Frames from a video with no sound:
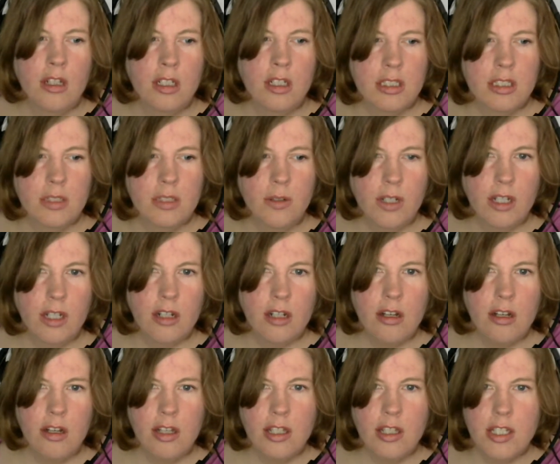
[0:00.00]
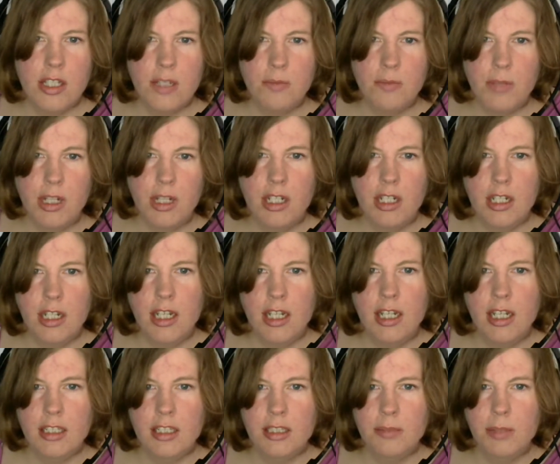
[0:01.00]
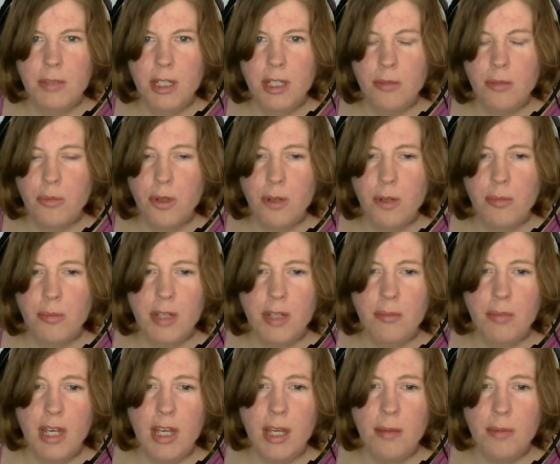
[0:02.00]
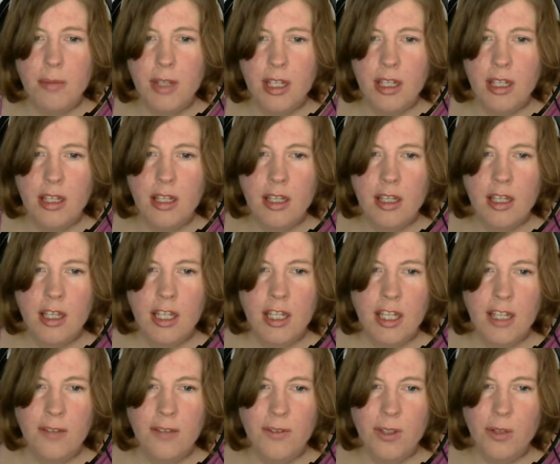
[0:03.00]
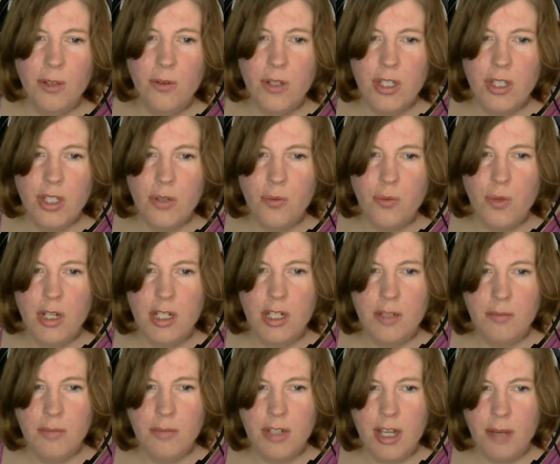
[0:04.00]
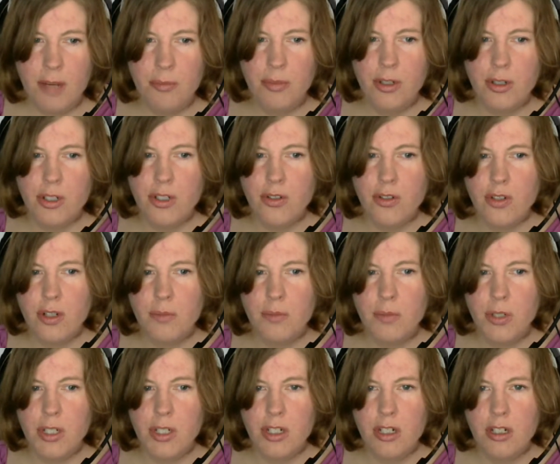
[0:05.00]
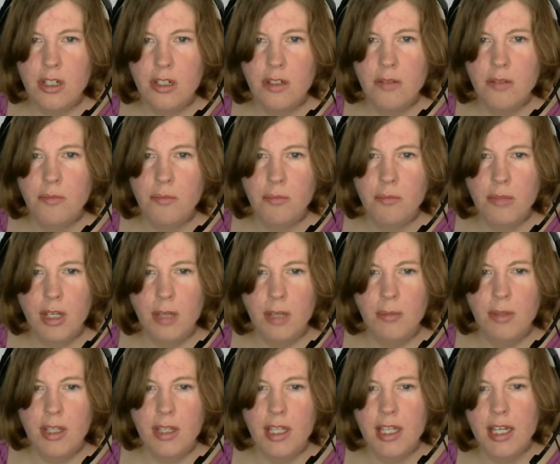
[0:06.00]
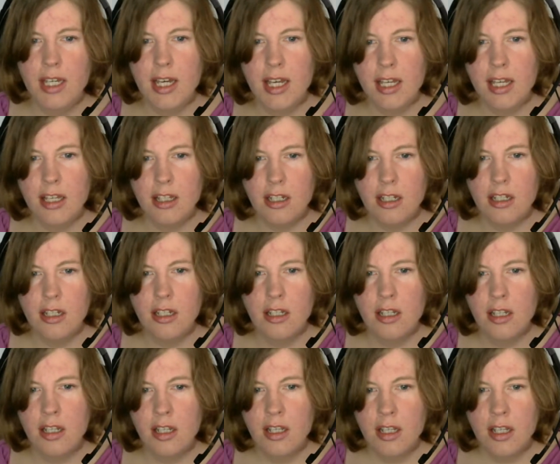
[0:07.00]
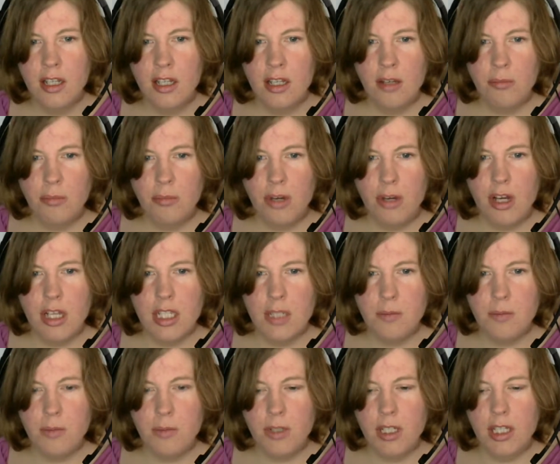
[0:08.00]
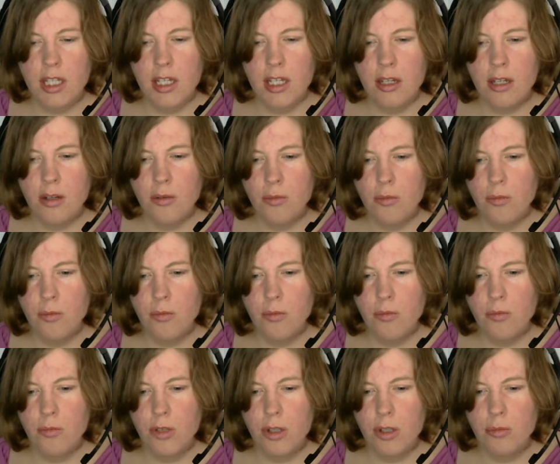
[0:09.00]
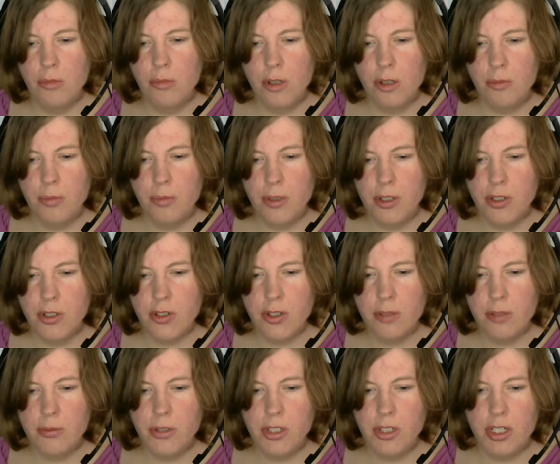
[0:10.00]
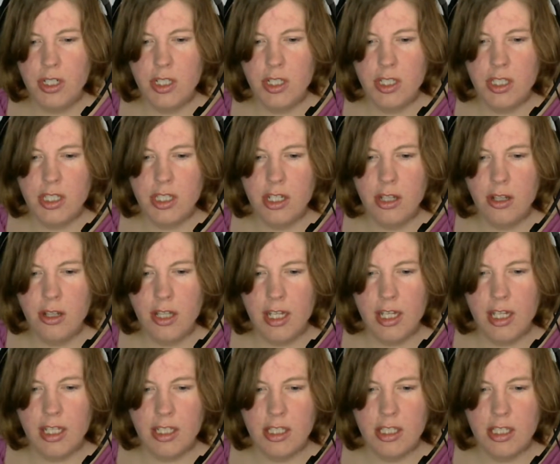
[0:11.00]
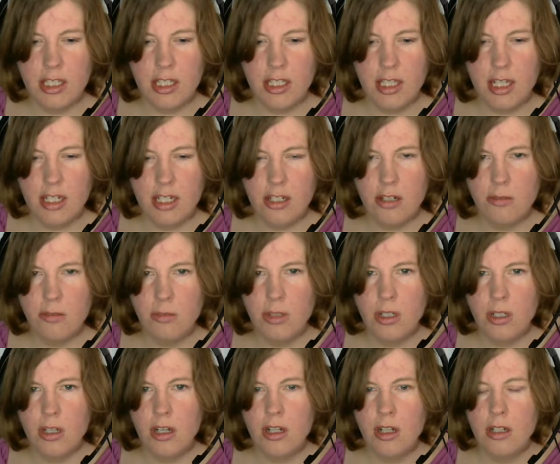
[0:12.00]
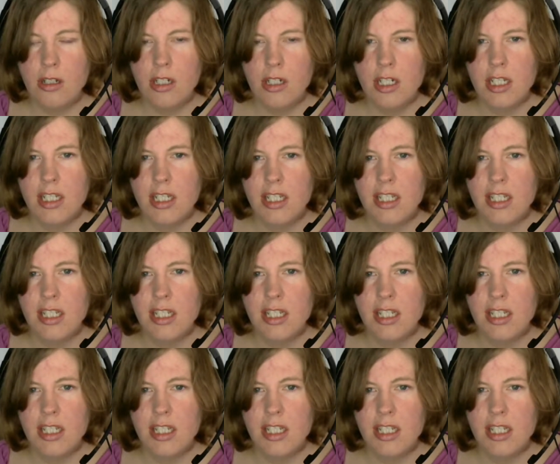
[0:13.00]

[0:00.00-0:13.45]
So I gotta call this Monday to make an appointment. Maybe, even though it was a one-time prescription, maybe I can possibly get one more prescription until I can see that dermatologist.